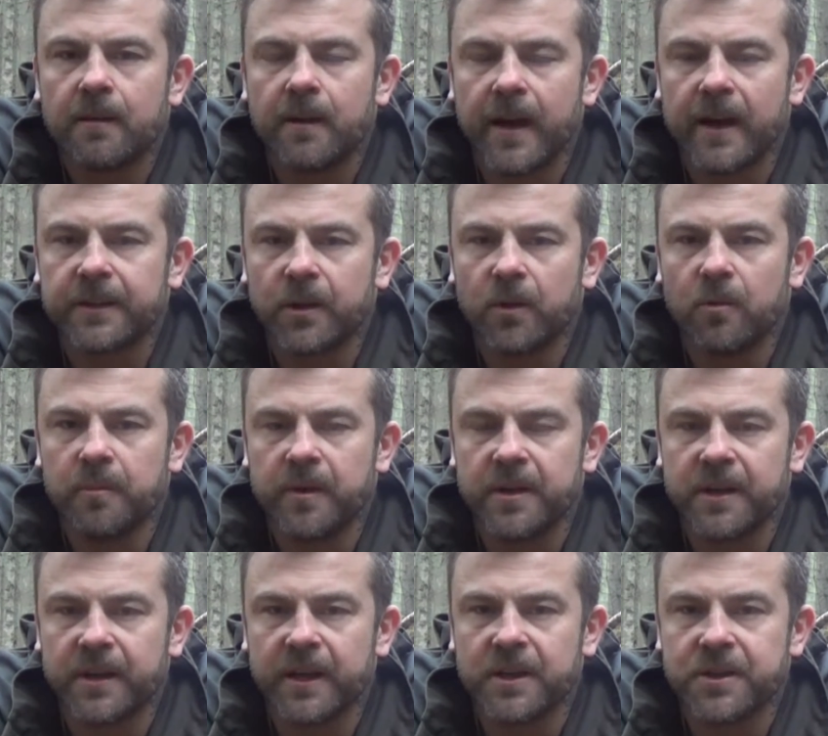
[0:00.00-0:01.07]
at home in
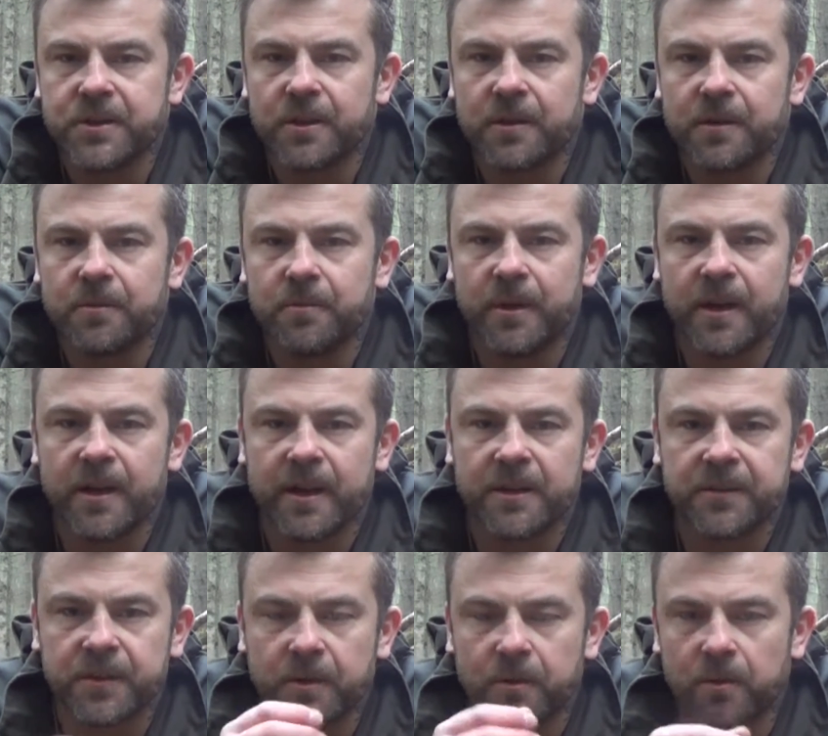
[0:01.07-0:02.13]
the kitchen with
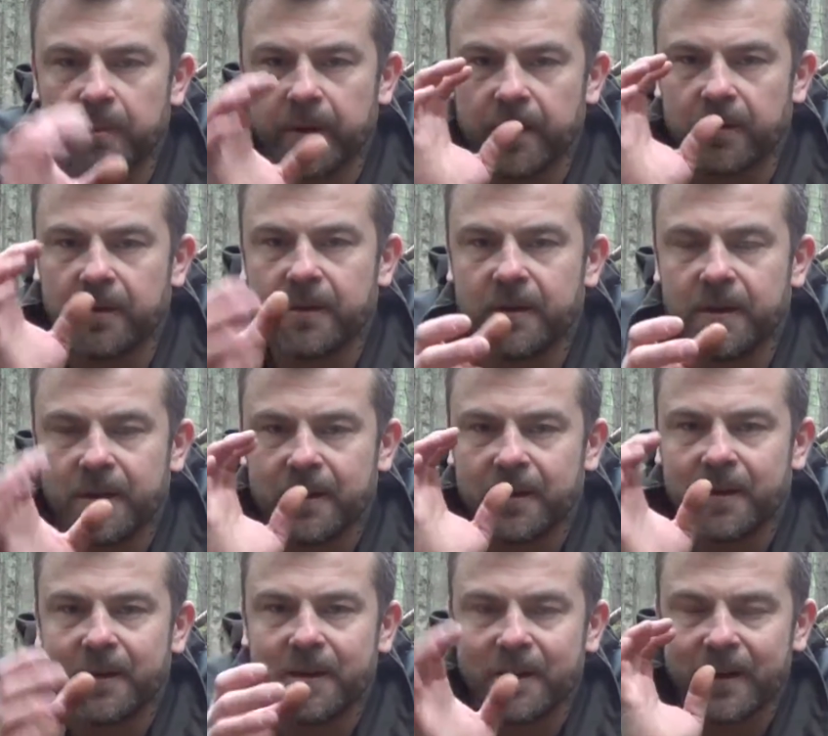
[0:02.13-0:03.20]
nice cold beer
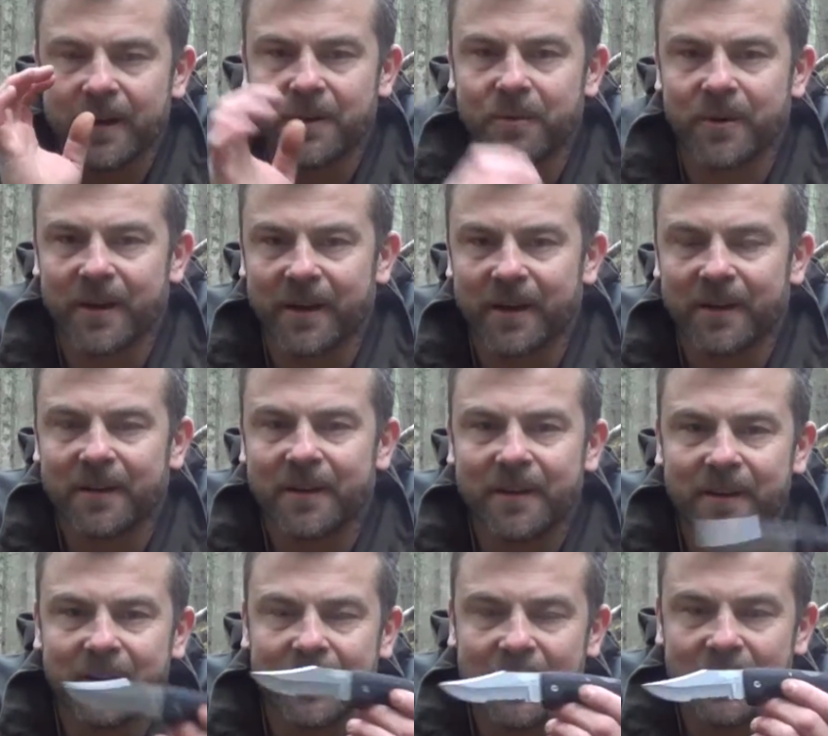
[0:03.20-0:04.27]
and drinking
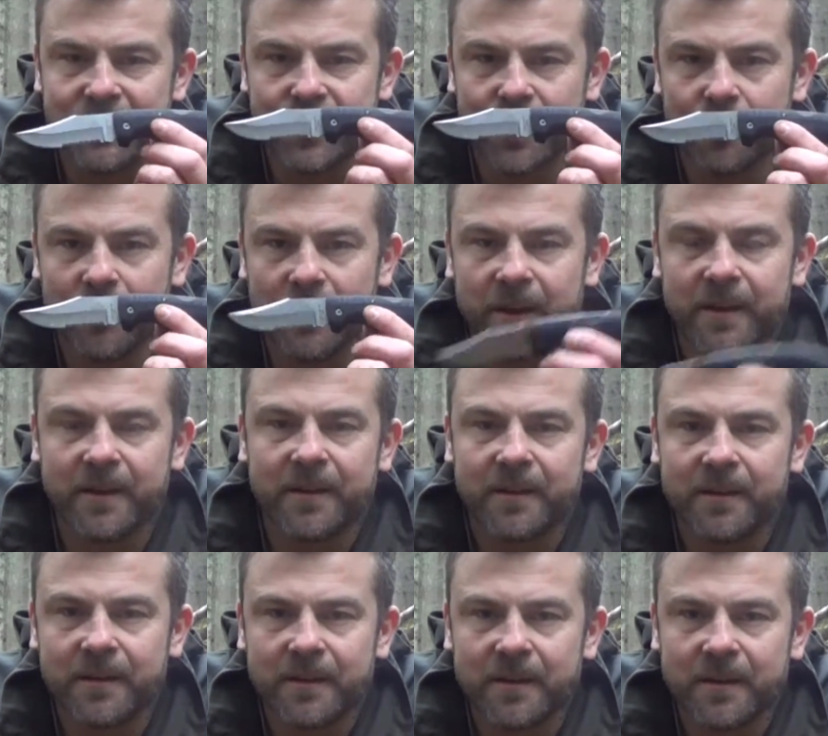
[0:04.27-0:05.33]
and showing
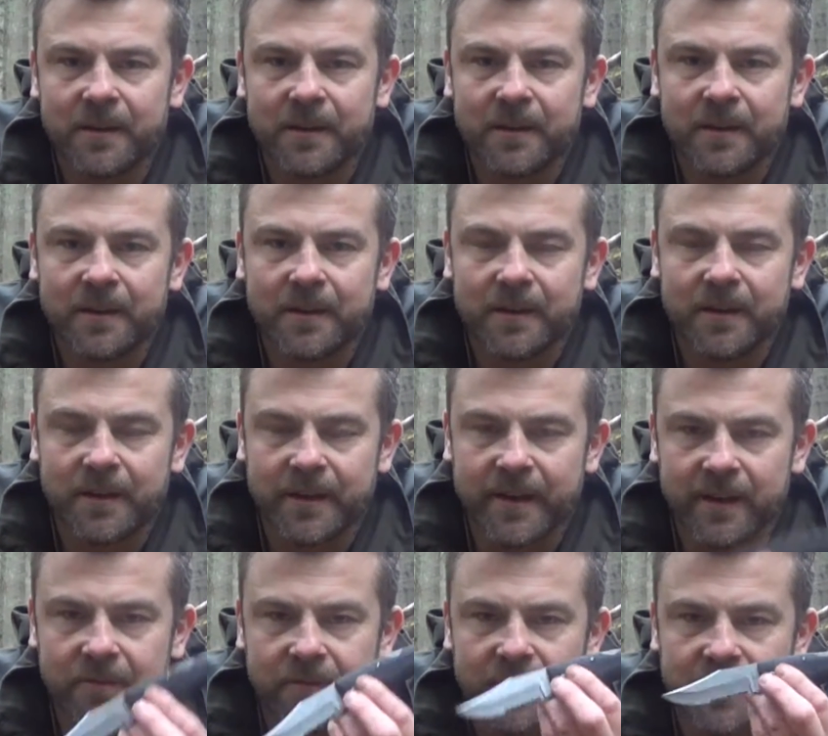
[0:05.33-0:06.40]

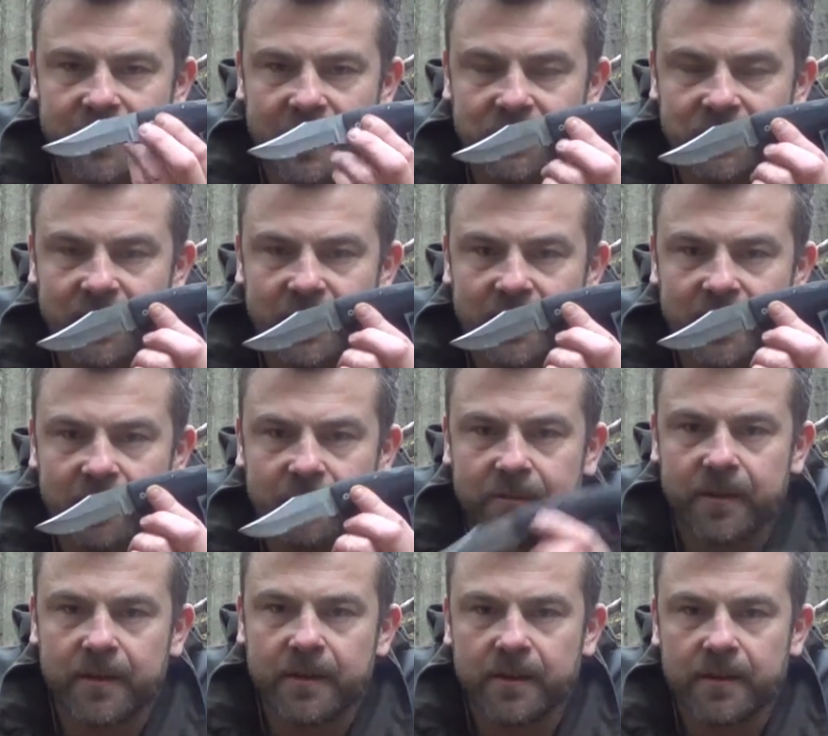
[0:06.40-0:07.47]
that fantastic
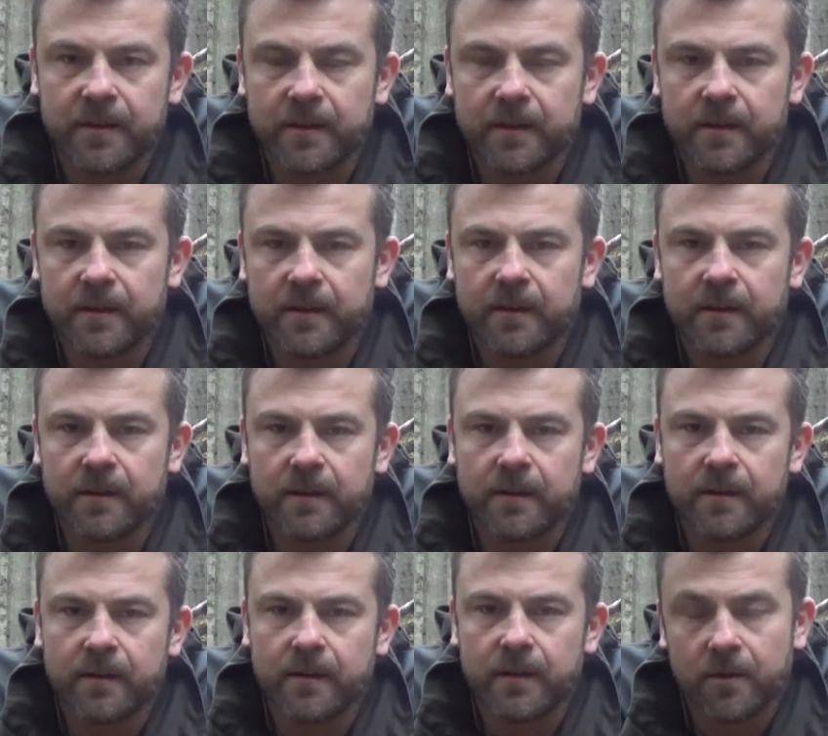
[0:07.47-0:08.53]
knife.
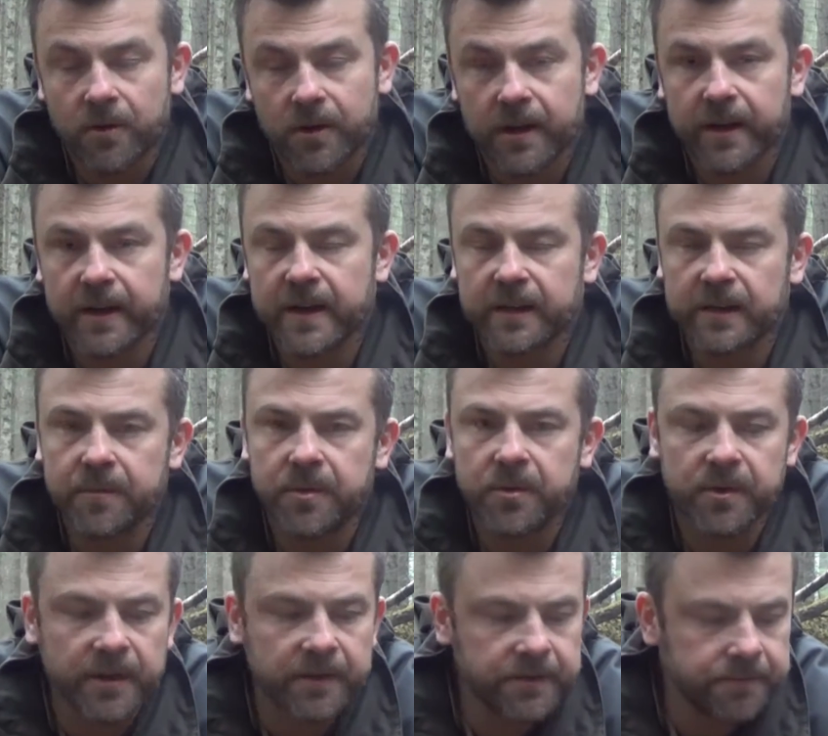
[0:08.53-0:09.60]
Okay, let them
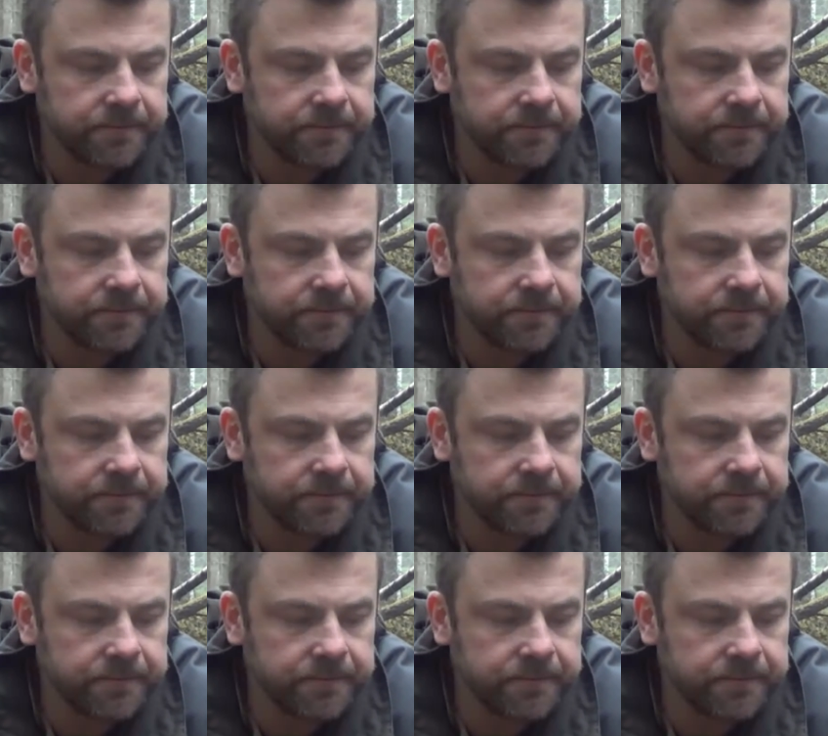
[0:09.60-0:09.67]
do that.